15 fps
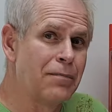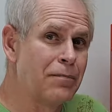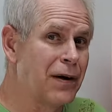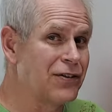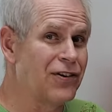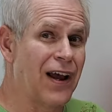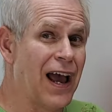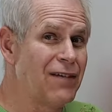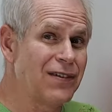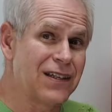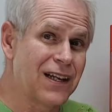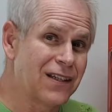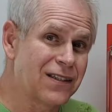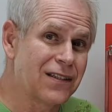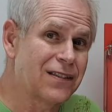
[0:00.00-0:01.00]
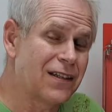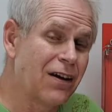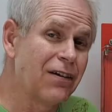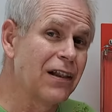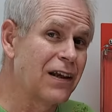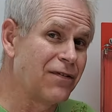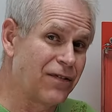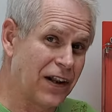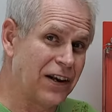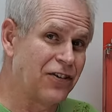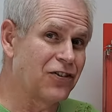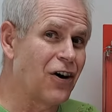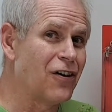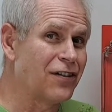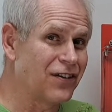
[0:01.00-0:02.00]
but you haven't necessarily
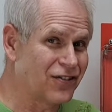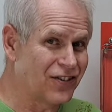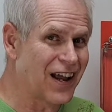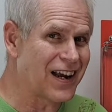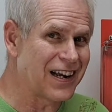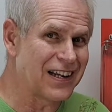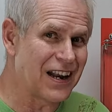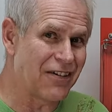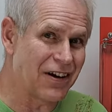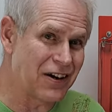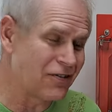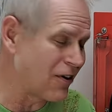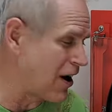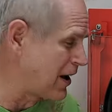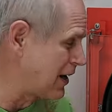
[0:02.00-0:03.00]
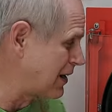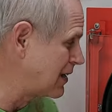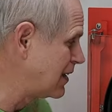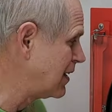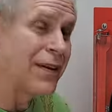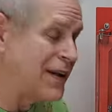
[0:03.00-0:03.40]
finished all the secondary drying.